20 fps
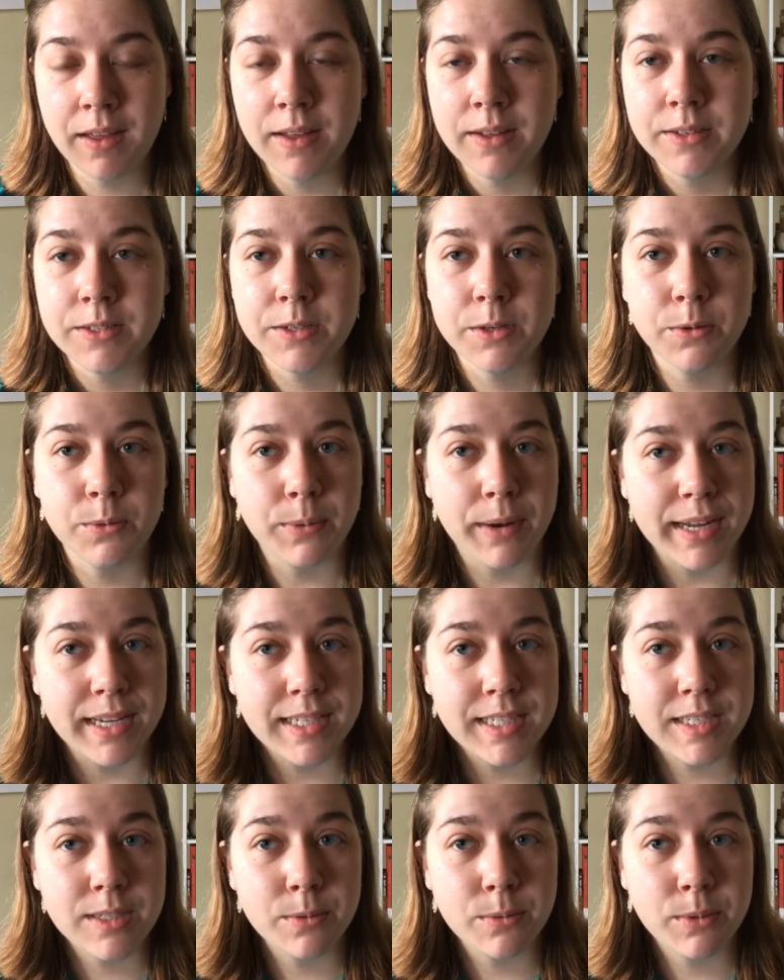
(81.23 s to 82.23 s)
So
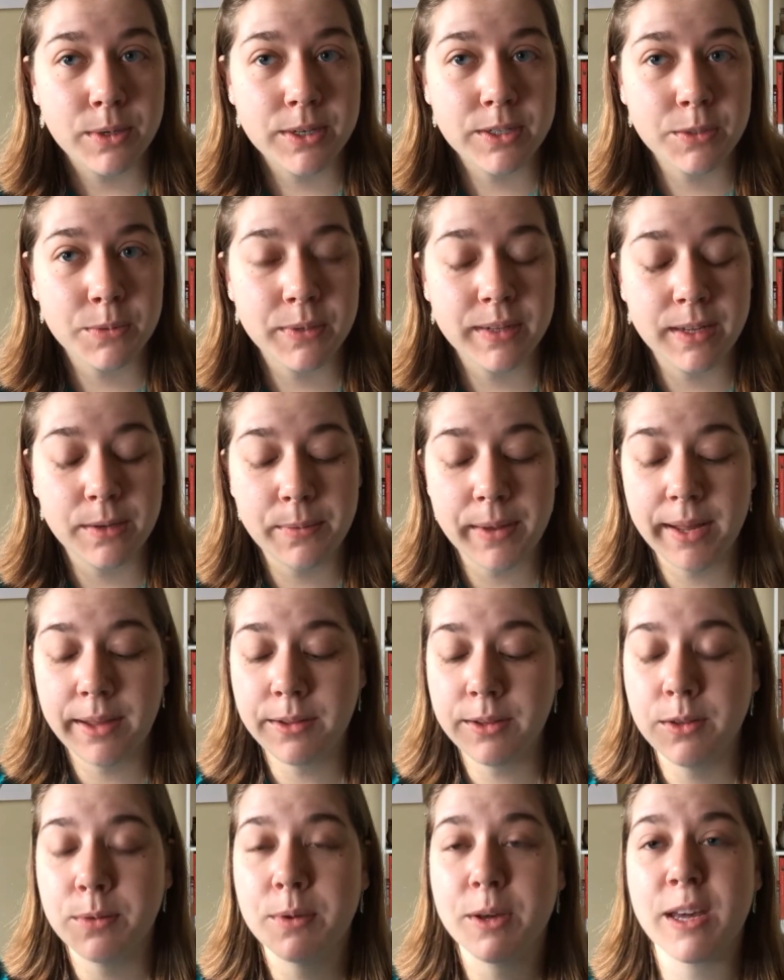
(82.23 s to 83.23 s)
rice works really well.
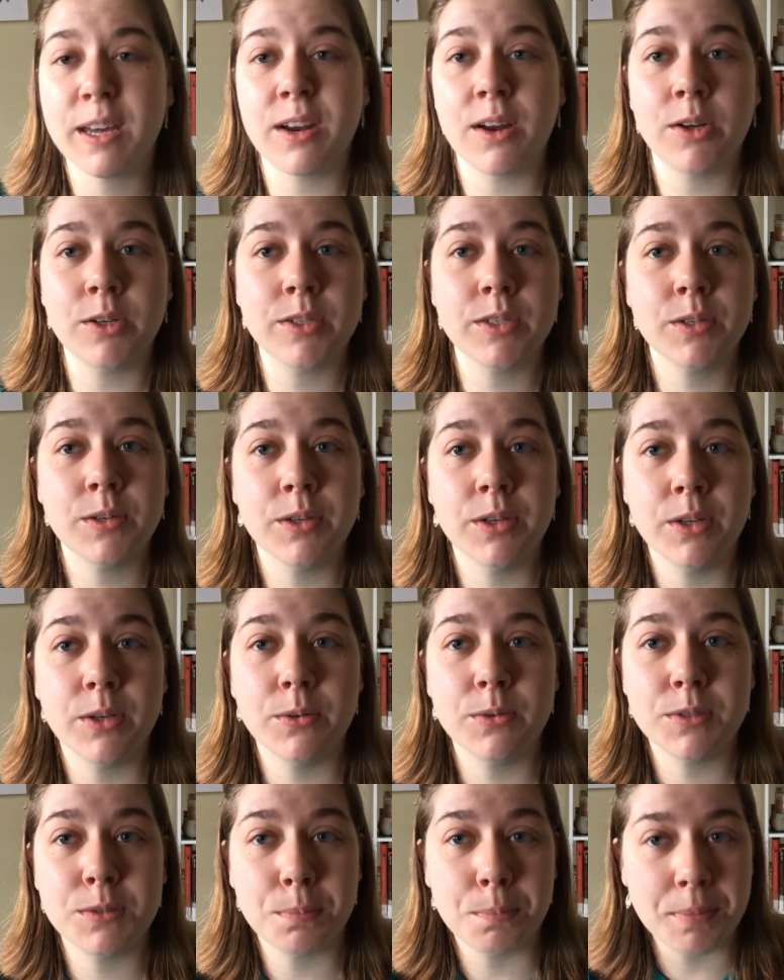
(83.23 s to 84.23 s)
You can also
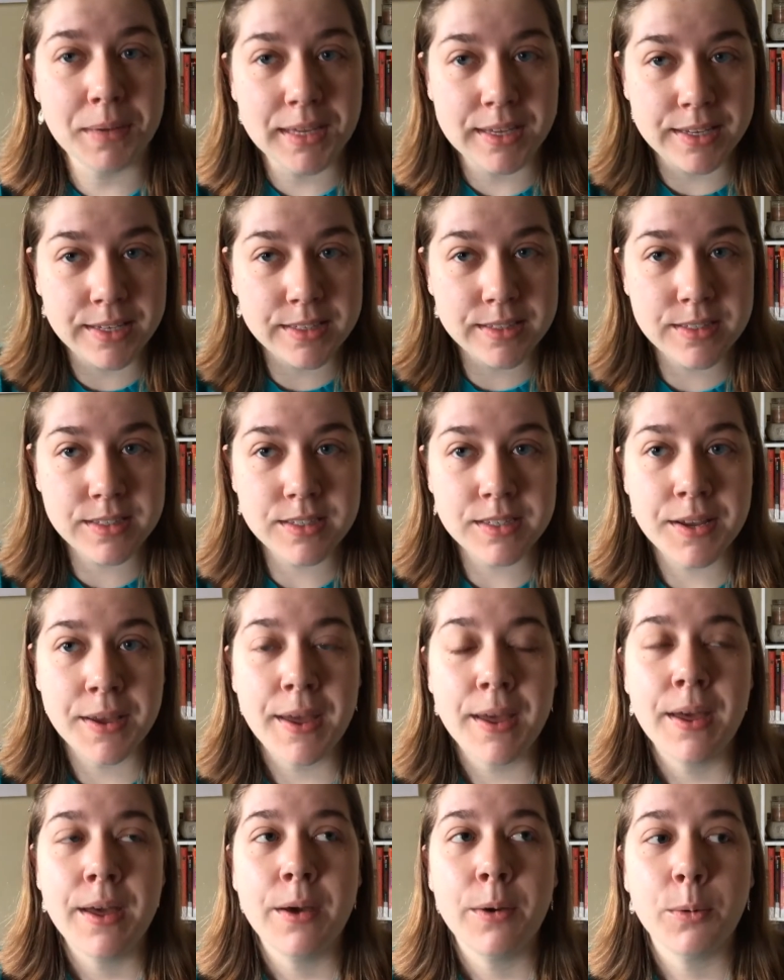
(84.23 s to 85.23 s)
use beans,
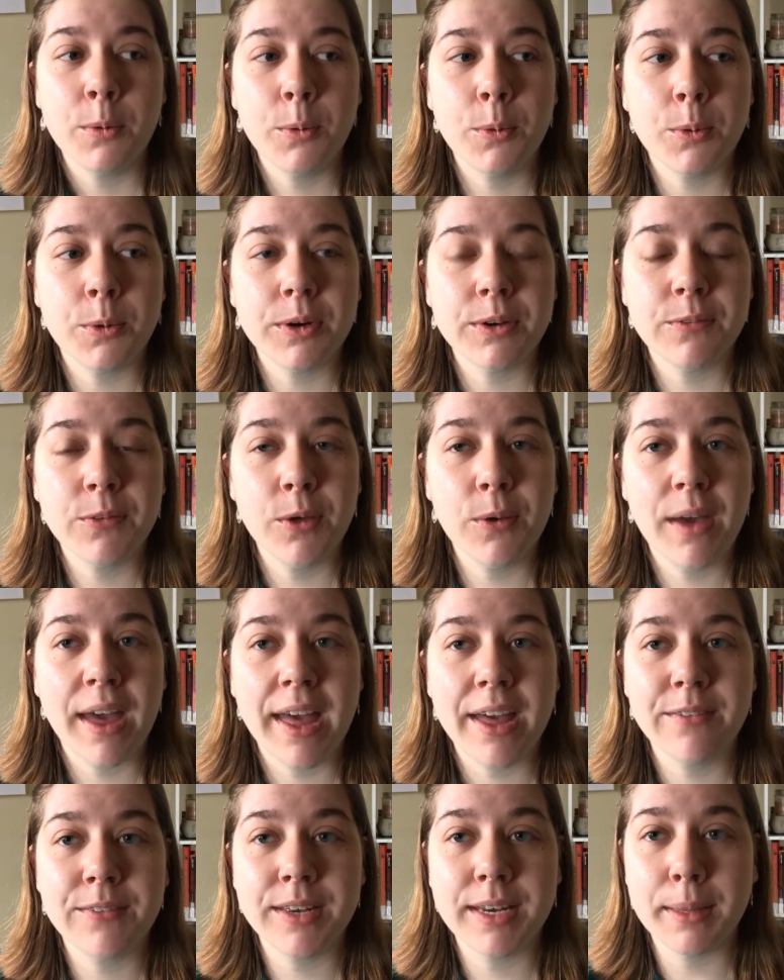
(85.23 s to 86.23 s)
or if you
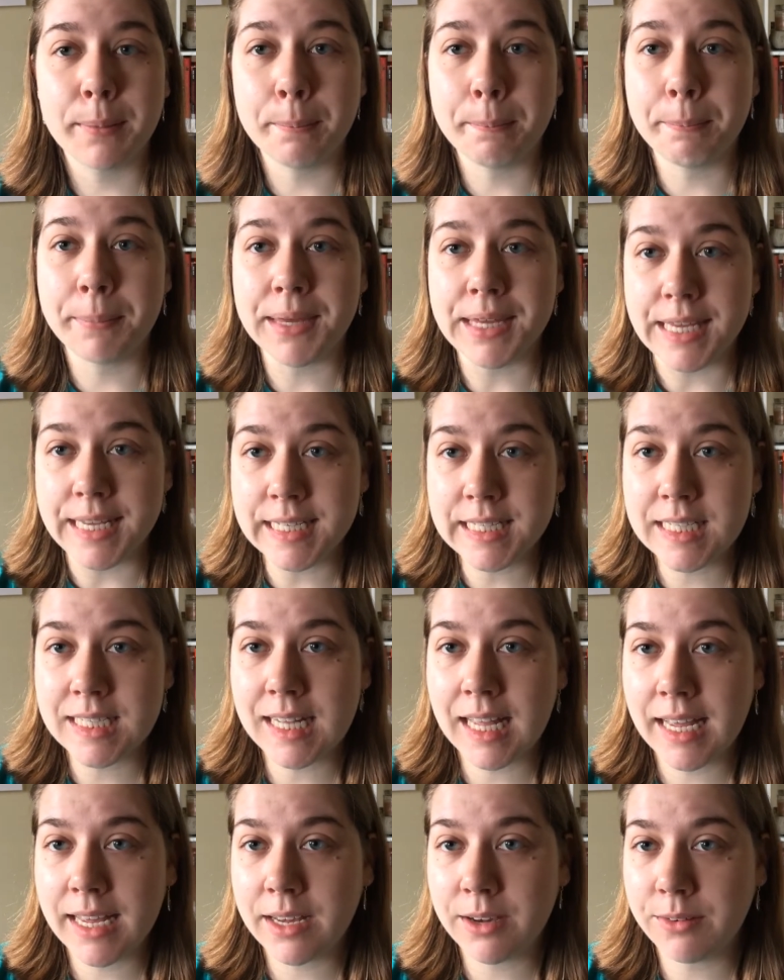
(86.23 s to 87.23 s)
have any beads
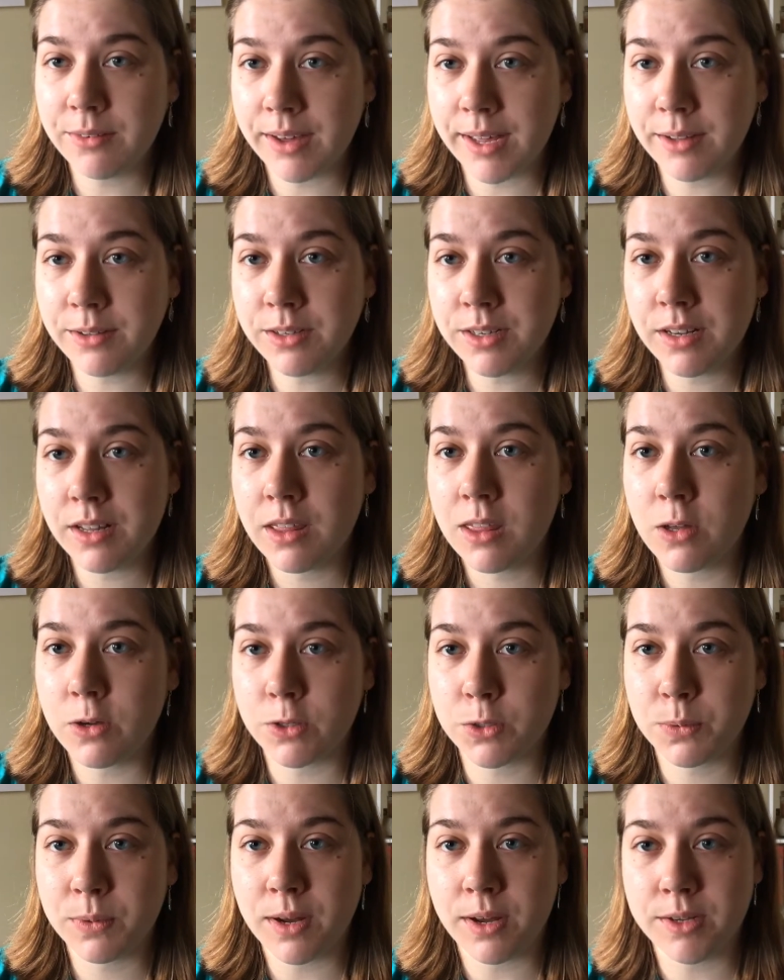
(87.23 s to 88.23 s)
lying around,
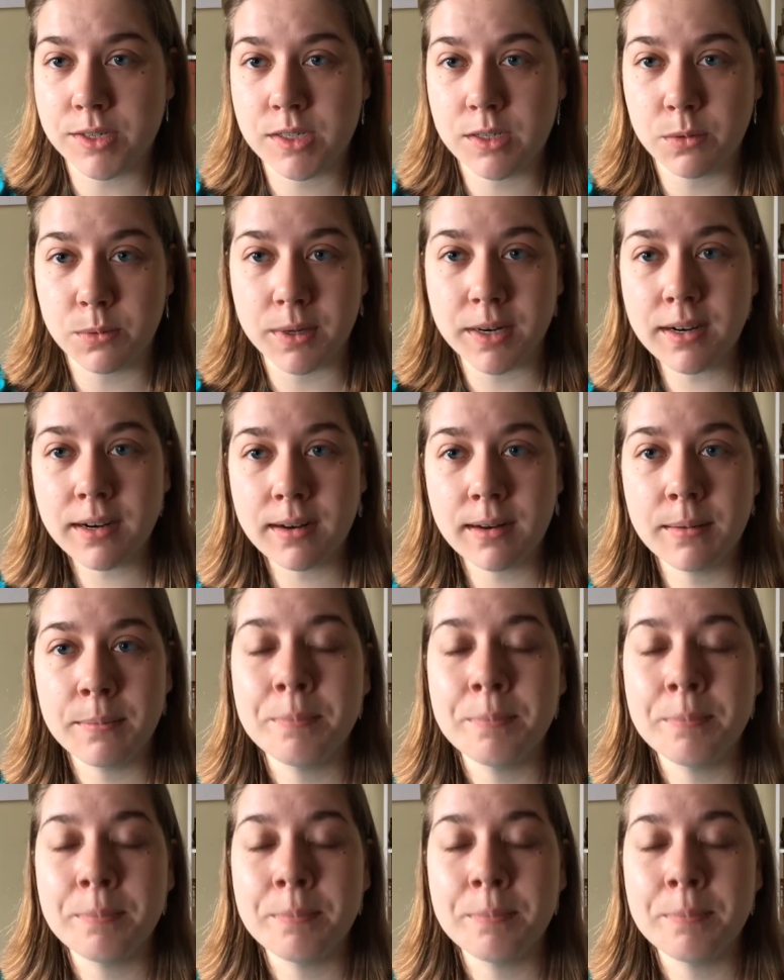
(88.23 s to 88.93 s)
those would also work.